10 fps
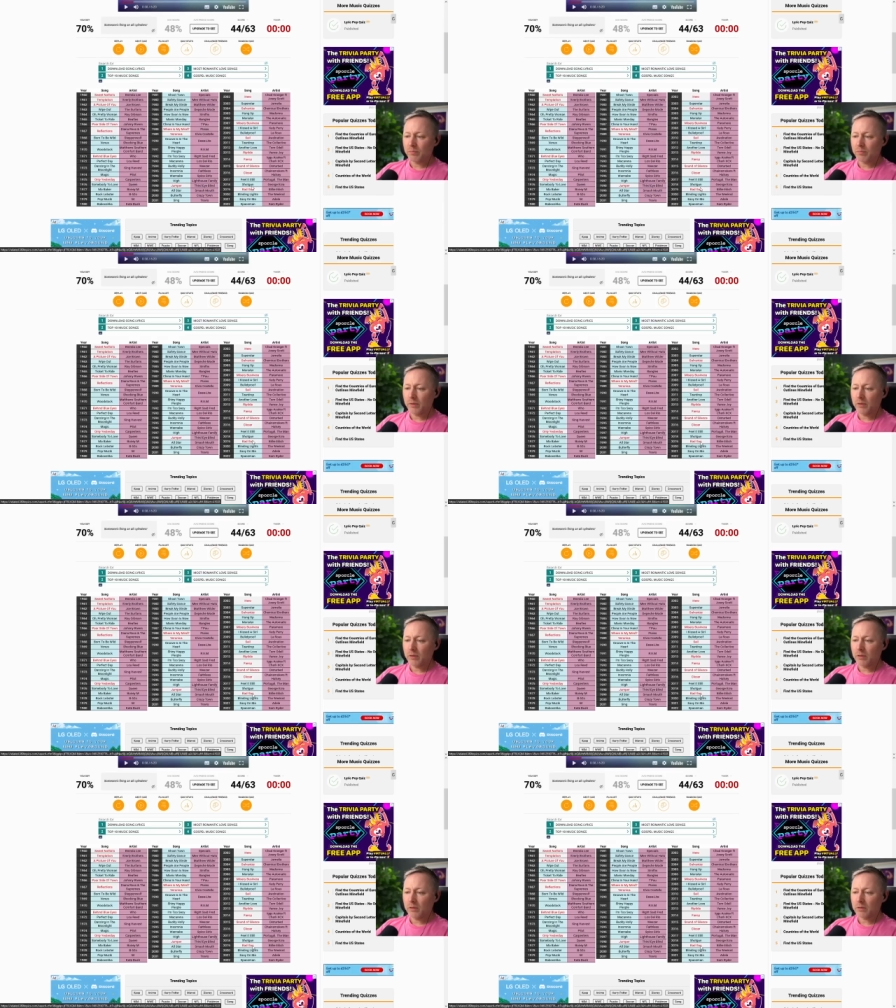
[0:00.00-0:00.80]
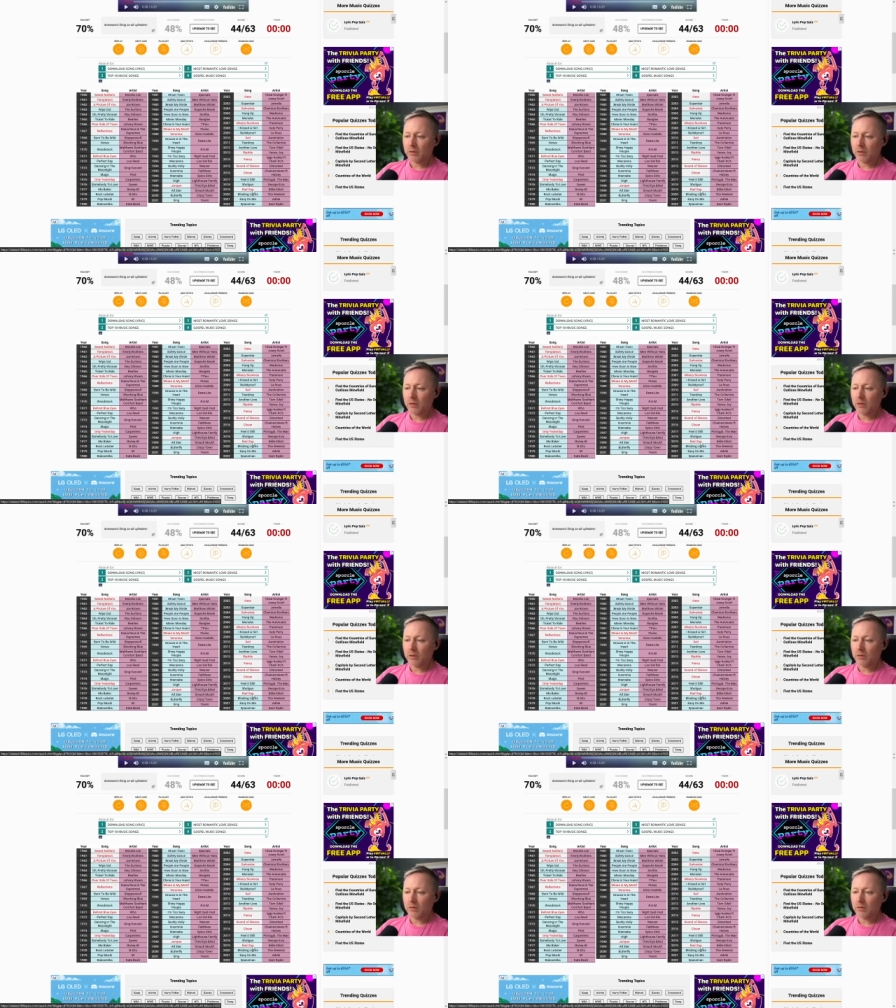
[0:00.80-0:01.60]
Back at
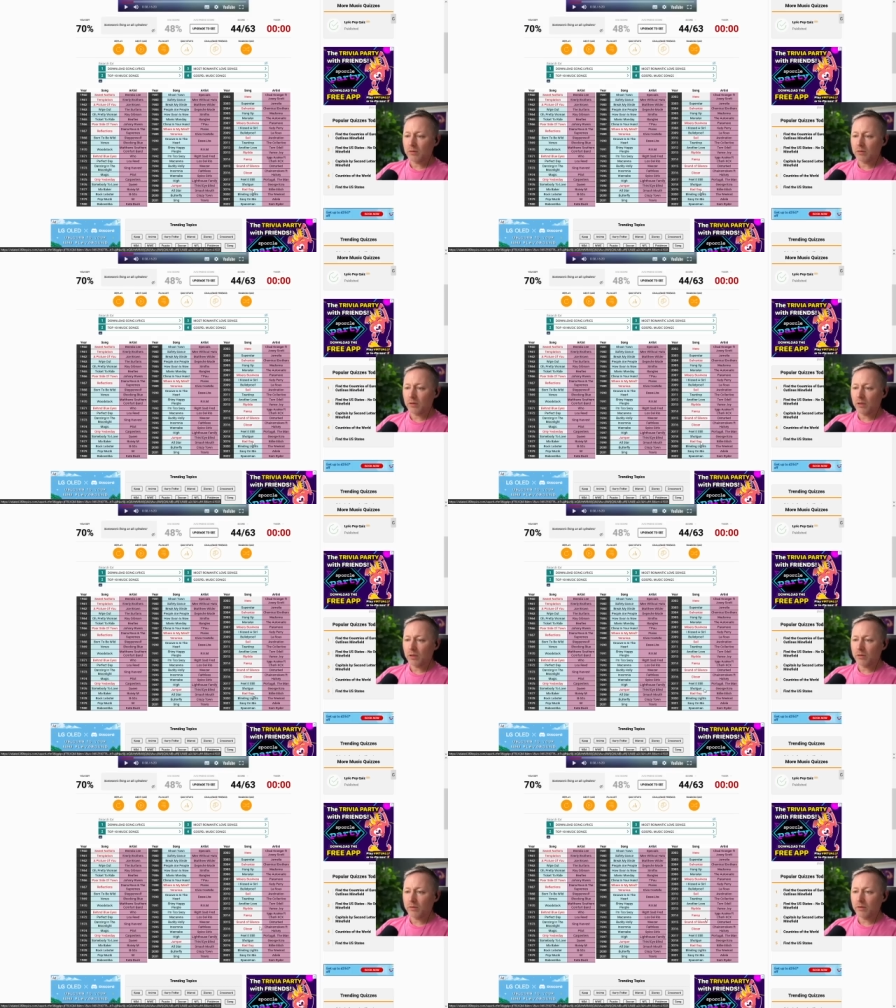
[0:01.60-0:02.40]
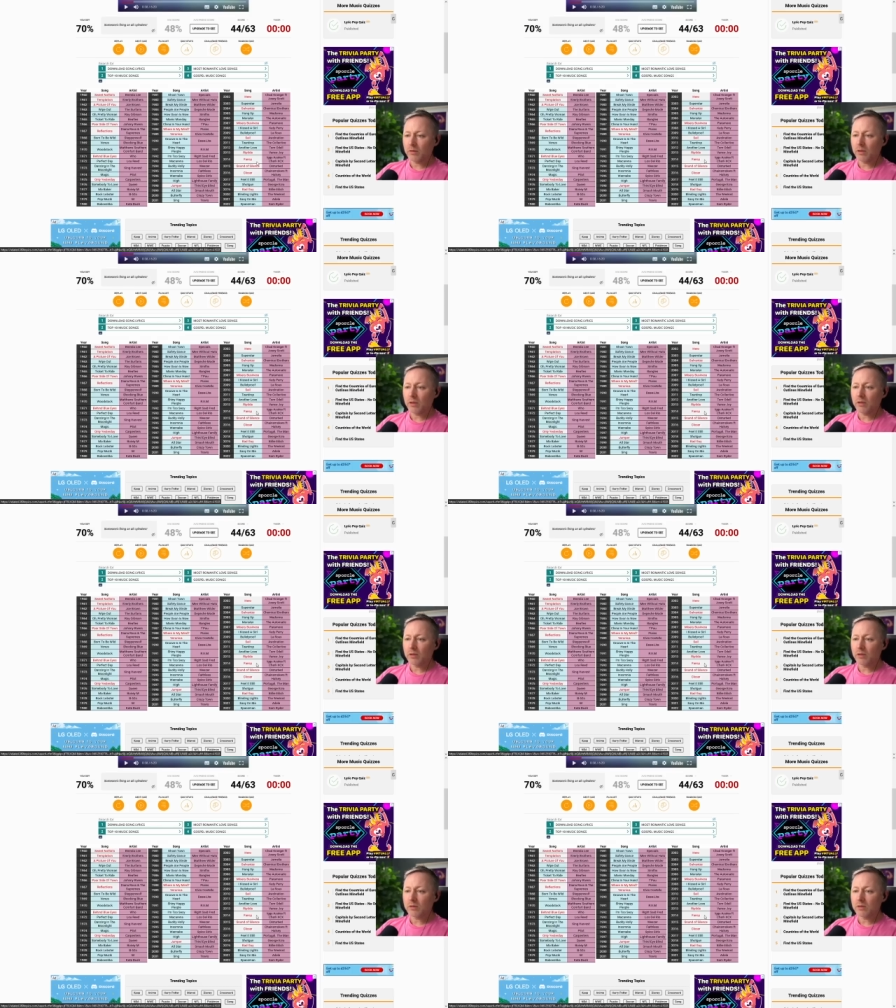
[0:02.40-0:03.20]
Da, da, da,
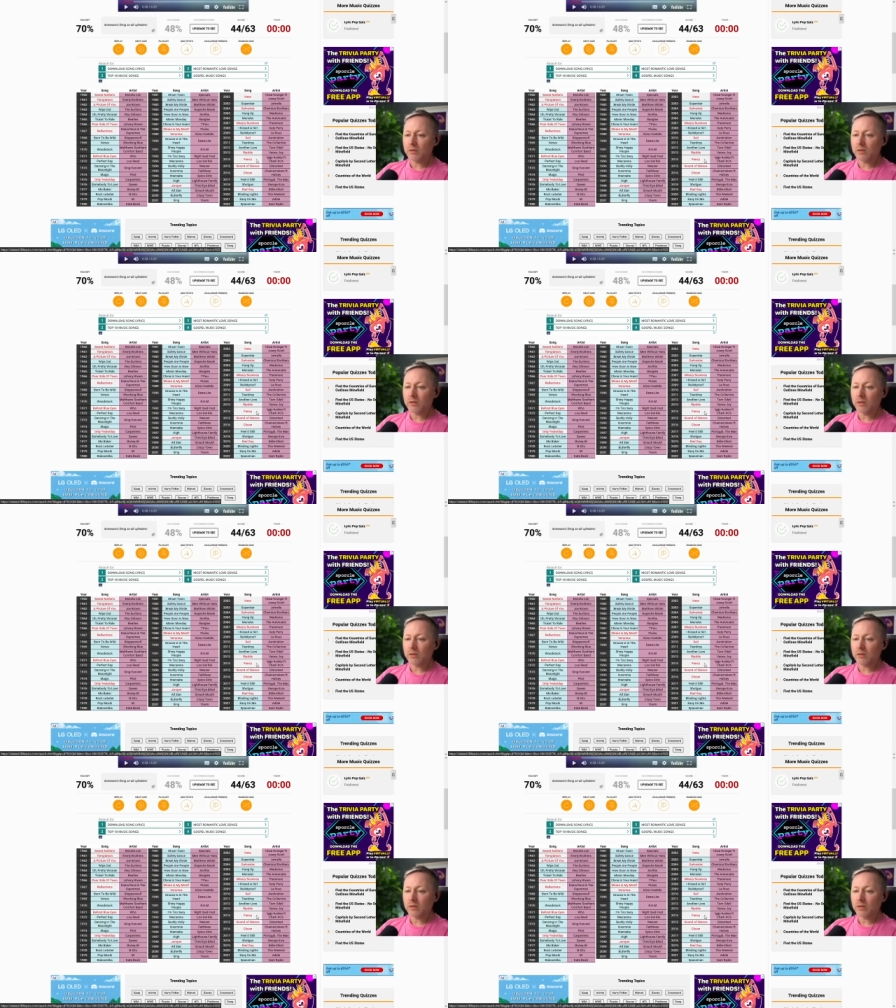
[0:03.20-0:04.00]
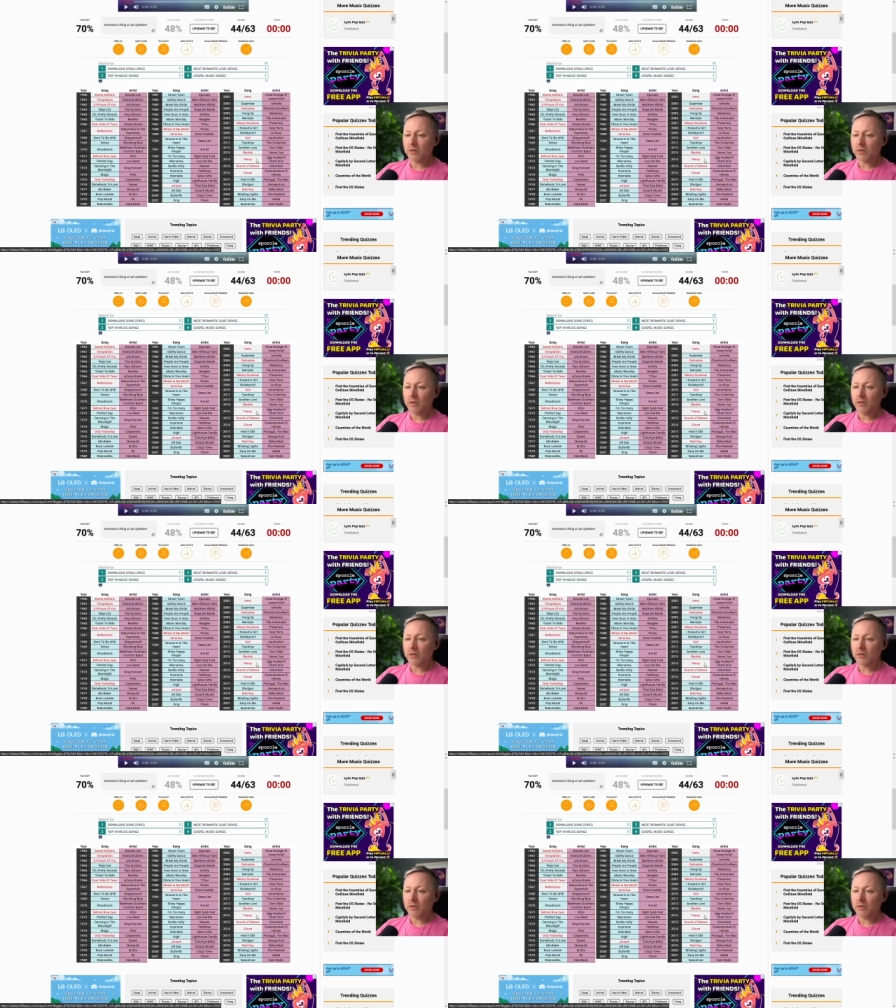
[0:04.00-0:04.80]
da, da, da, da, da, da,
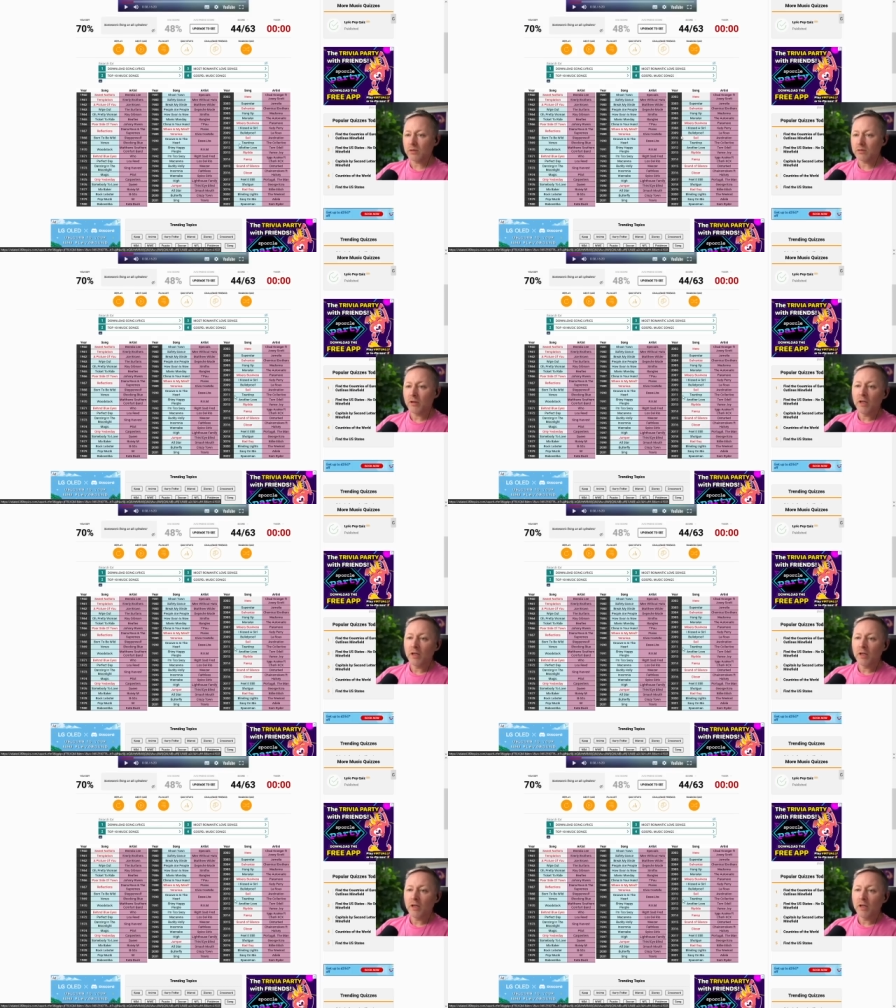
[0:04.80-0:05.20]
da, da.